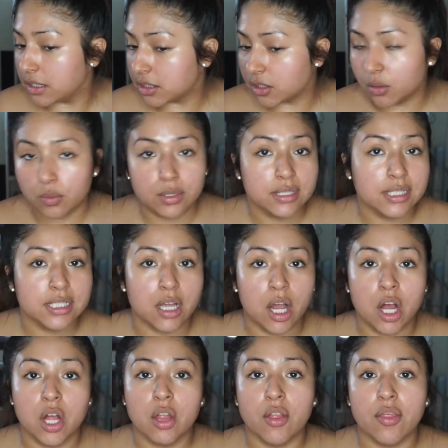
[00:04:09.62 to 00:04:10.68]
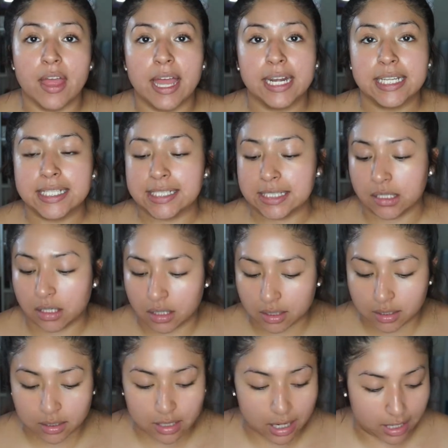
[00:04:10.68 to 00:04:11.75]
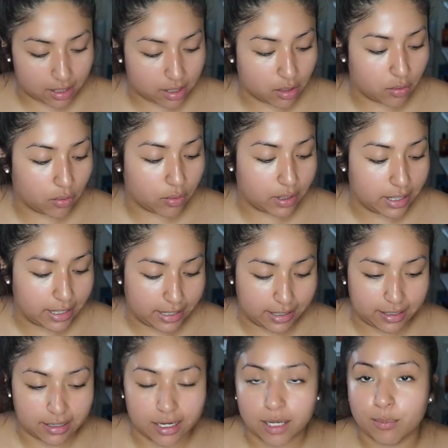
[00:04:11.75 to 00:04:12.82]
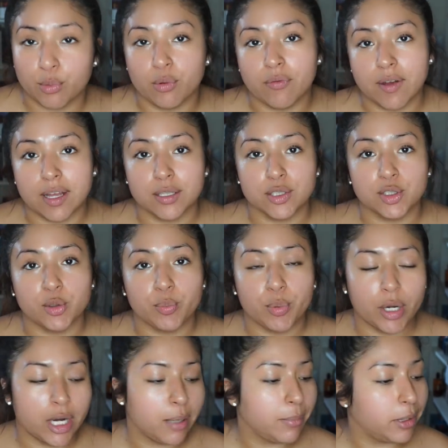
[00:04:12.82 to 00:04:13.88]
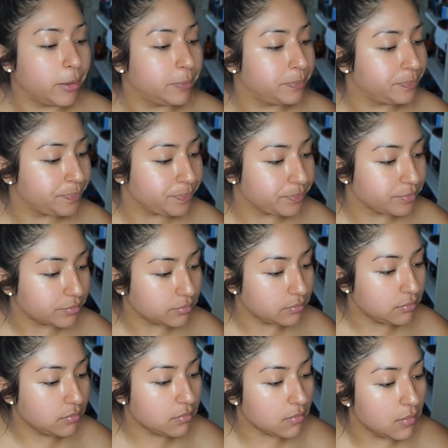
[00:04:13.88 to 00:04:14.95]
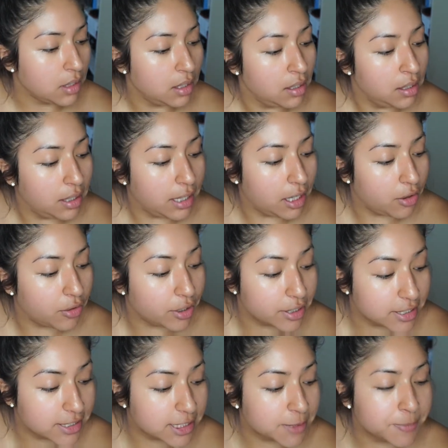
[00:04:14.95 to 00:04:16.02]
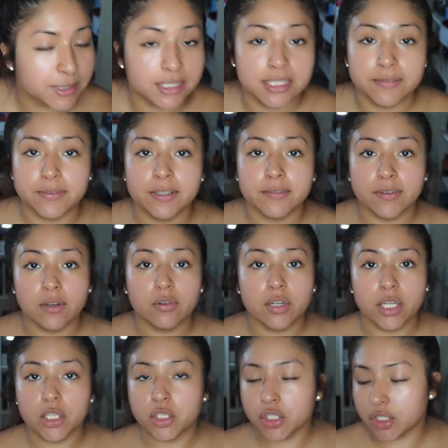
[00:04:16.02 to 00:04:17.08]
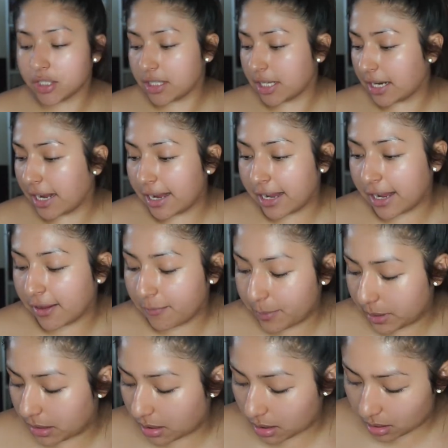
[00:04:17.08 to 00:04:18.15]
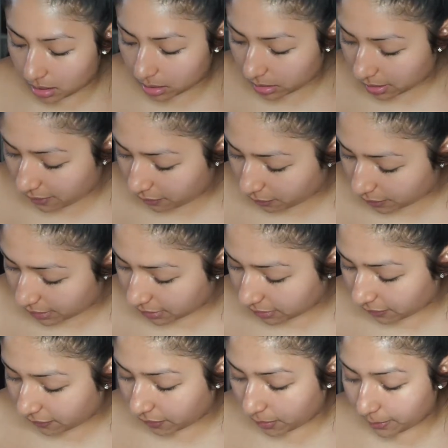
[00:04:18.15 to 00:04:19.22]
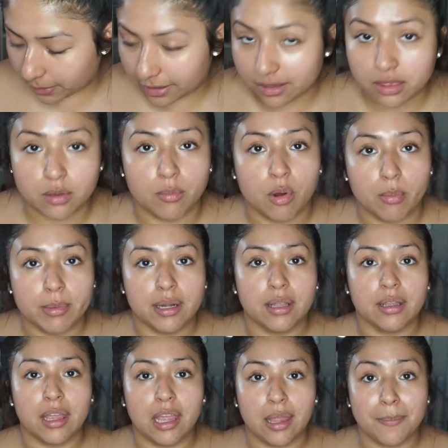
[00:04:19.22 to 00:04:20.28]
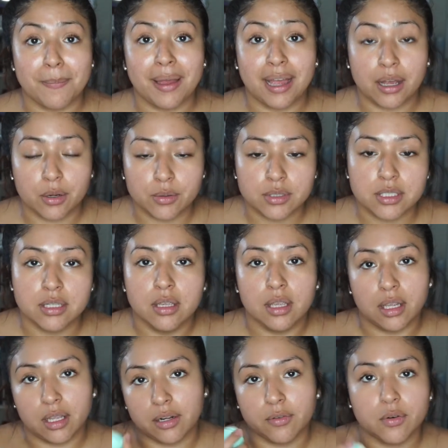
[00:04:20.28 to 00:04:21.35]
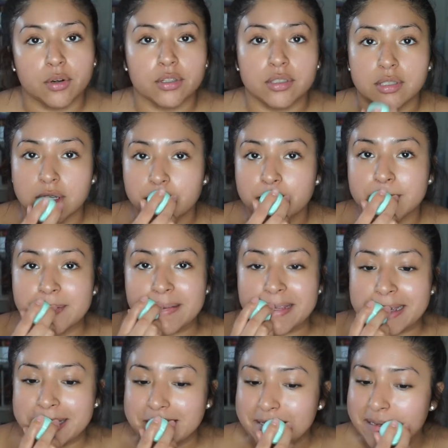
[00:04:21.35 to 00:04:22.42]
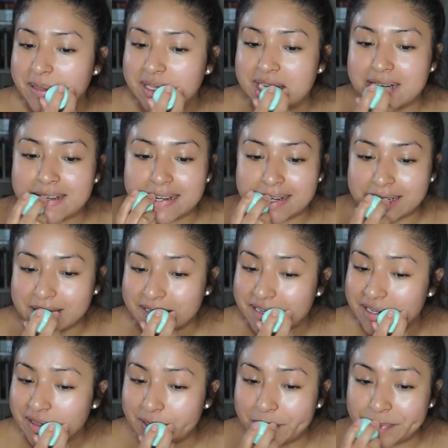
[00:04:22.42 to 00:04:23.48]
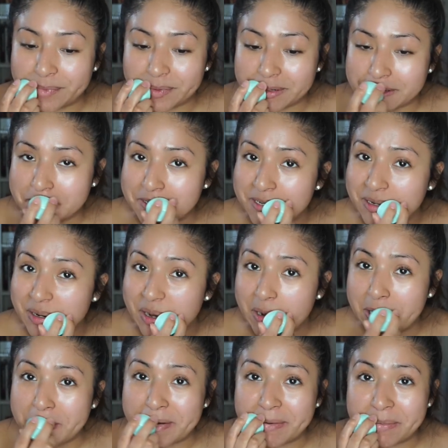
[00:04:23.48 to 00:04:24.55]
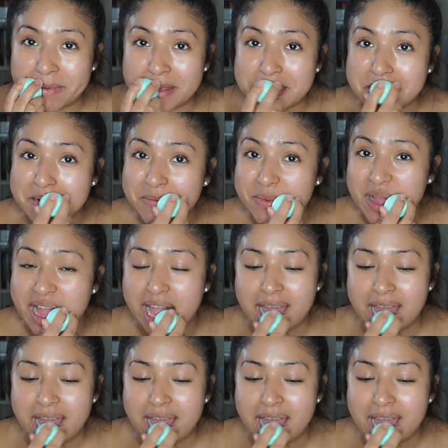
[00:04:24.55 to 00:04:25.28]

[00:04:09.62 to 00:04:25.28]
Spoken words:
So once all of that is on, I go ahead and move on to primer. Now there is a specific foundation that I have been in love with from like the moment it came out, and of course you need to put like something to hydrate your lips while you do all your makeup.